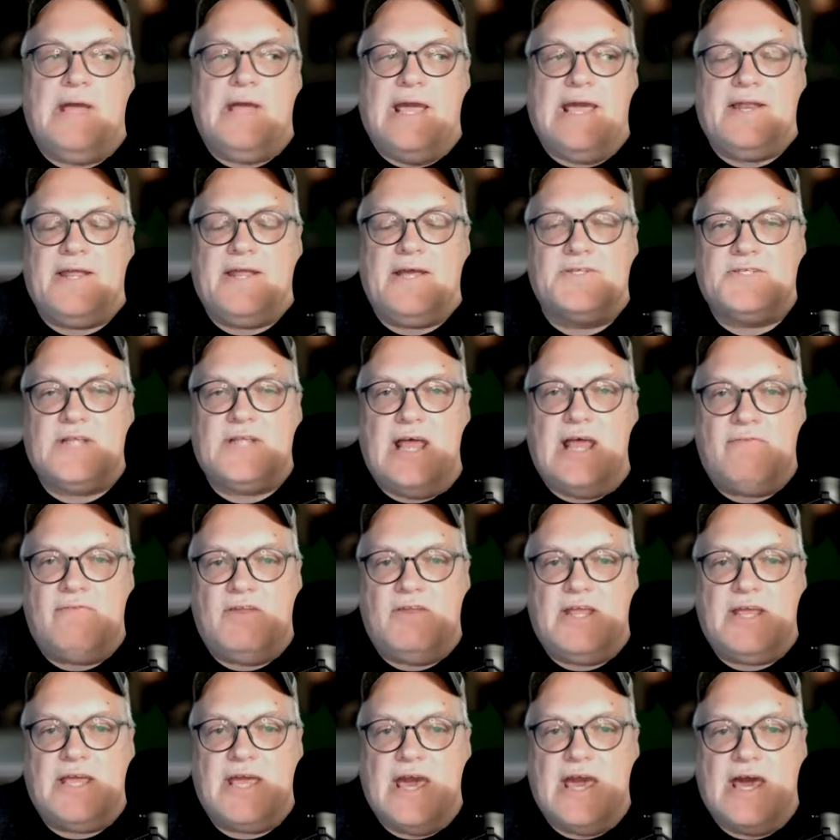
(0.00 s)
it doesn't have
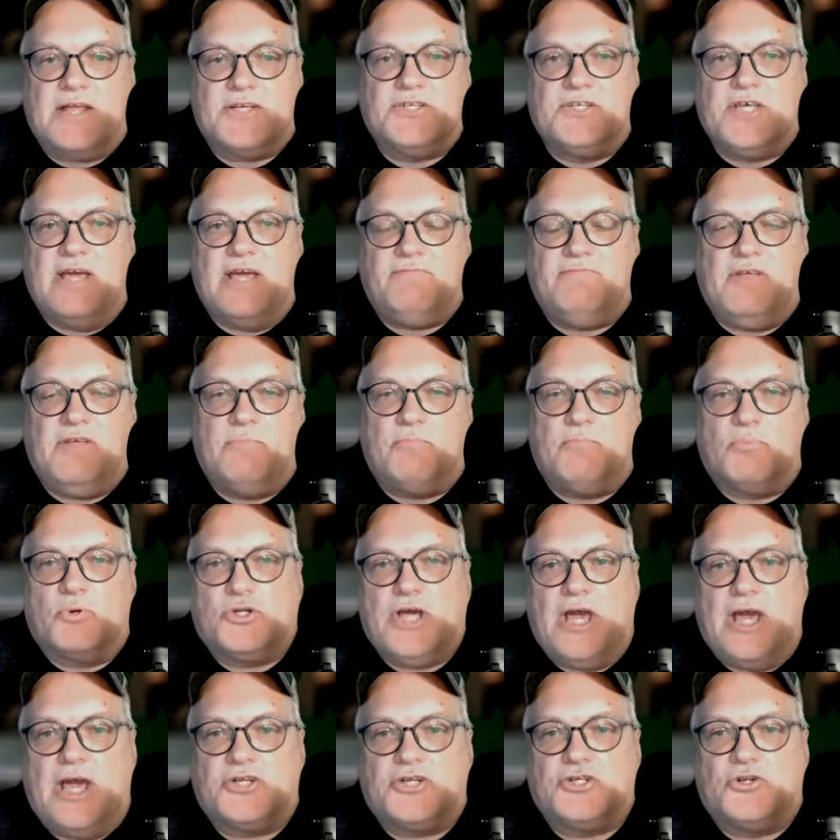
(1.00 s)
any kind of safety
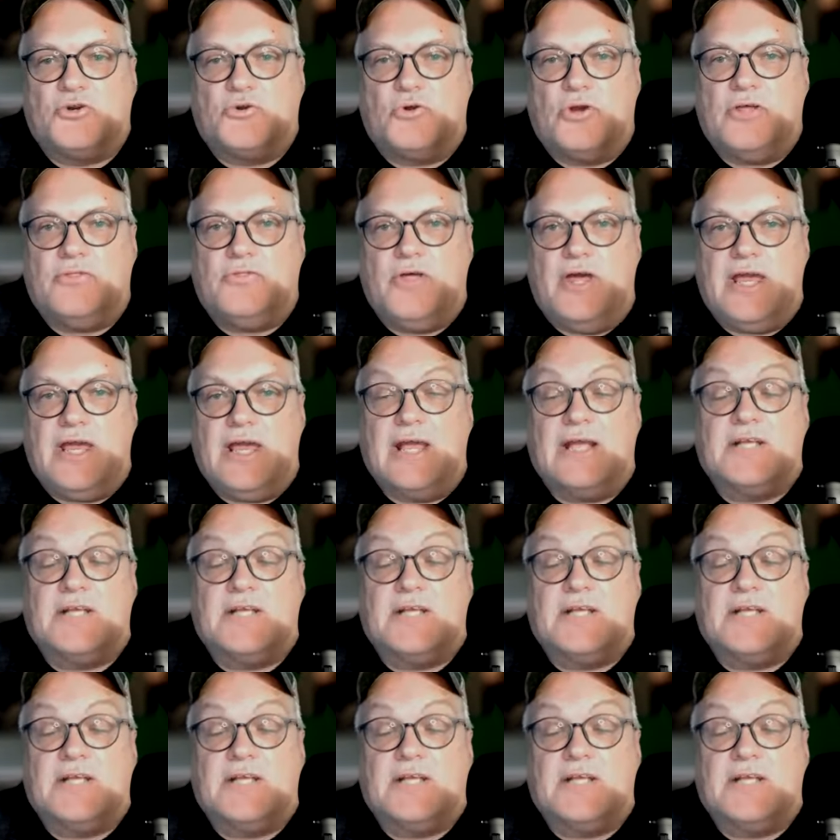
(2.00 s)
protection or anything,